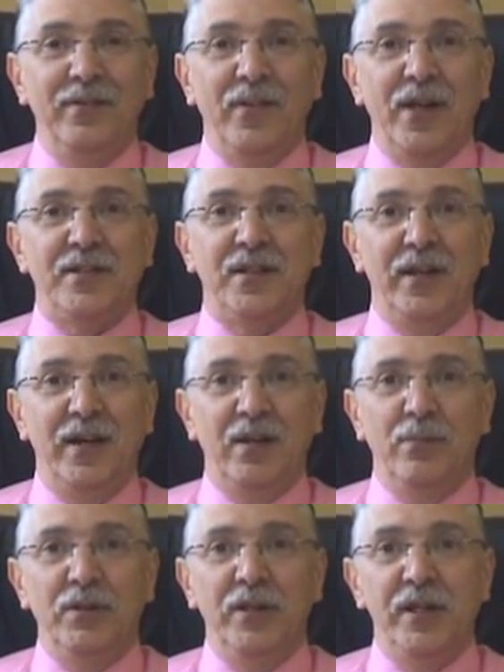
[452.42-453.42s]
That's the
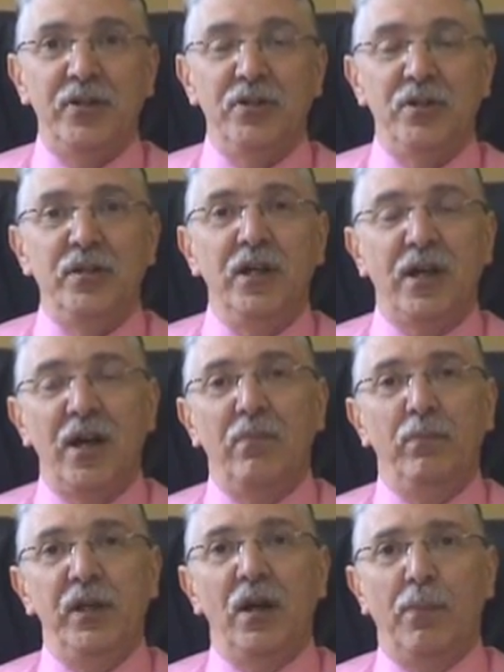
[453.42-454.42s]
recommendations, and you
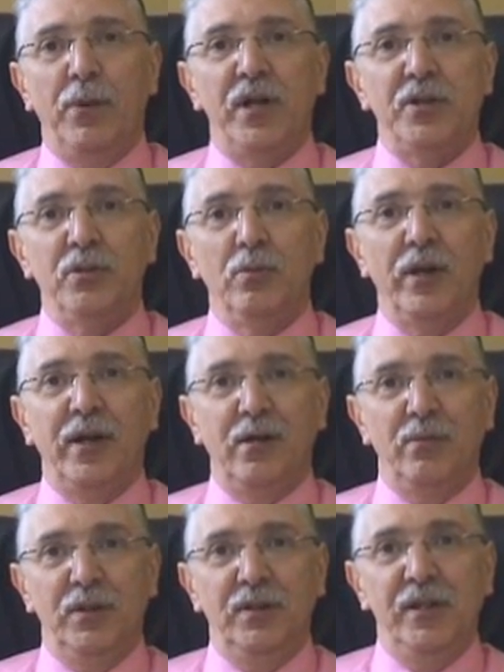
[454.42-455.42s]
can't beat a personal
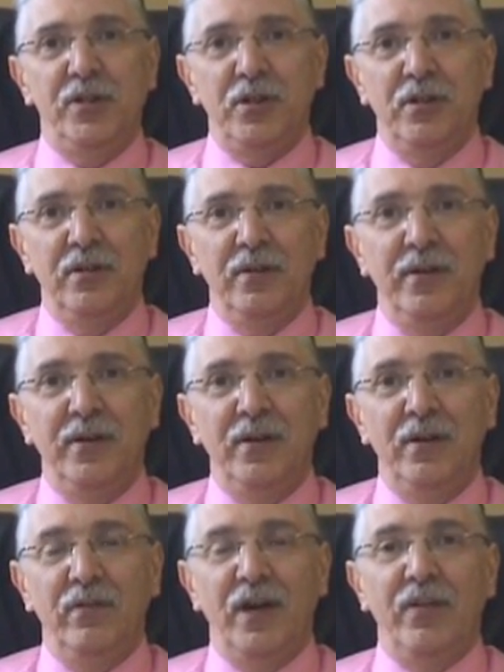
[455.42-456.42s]
recommendation
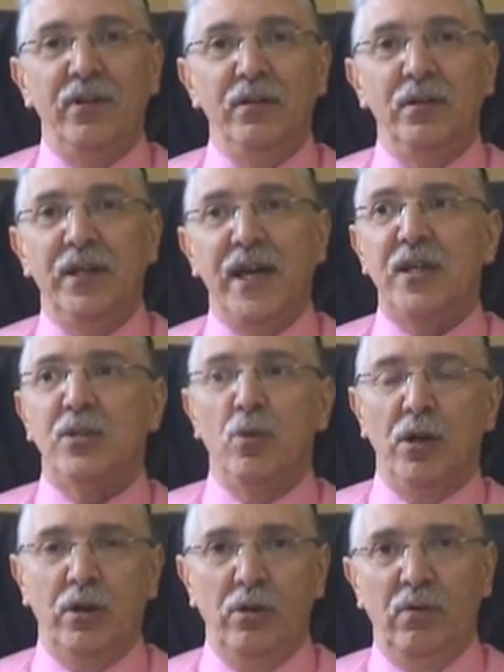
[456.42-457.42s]
rather than
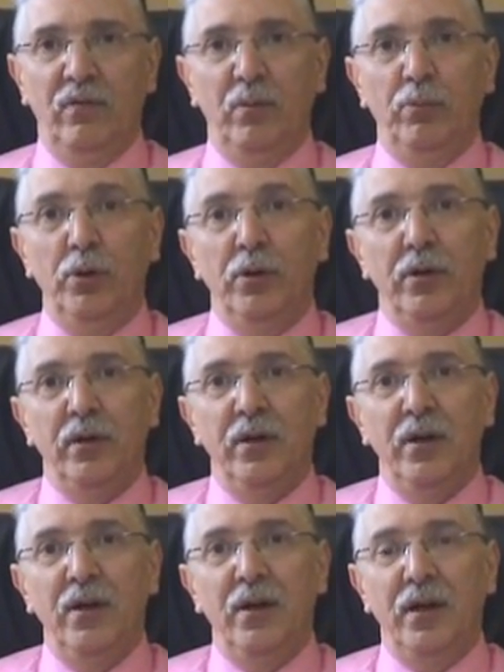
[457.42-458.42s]
guesswork out of a book,
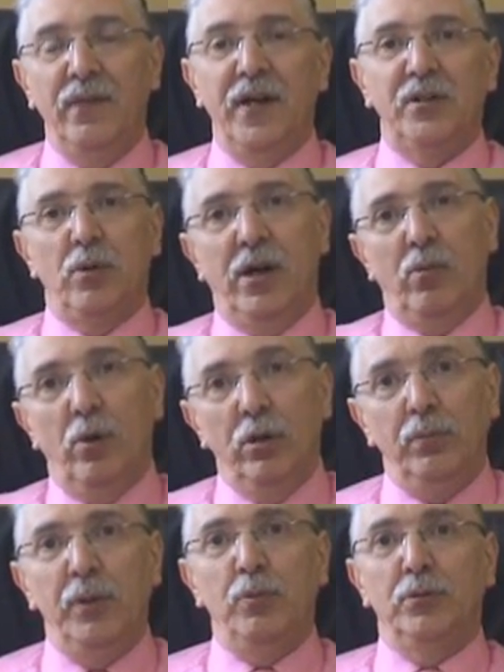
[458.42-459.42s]
and that's why I
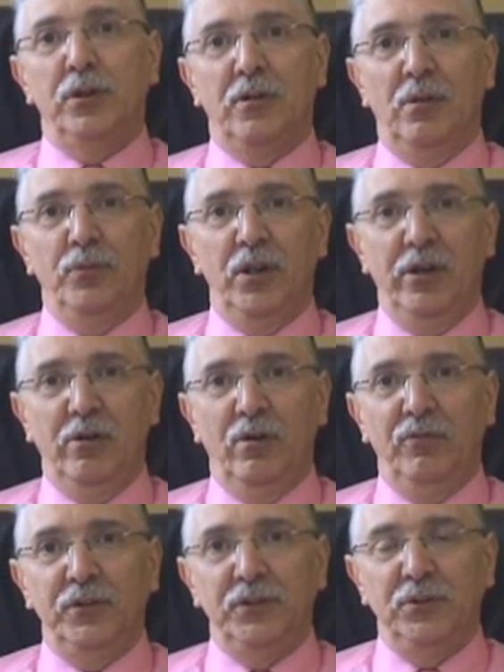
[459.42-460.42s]
want people to come to the
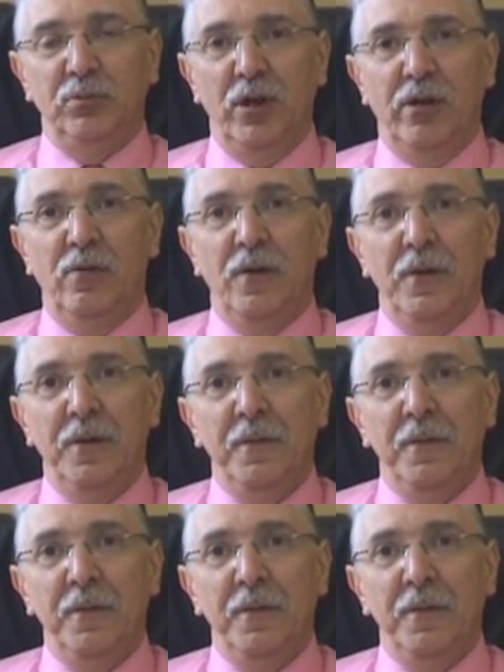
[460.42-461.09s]
office as well.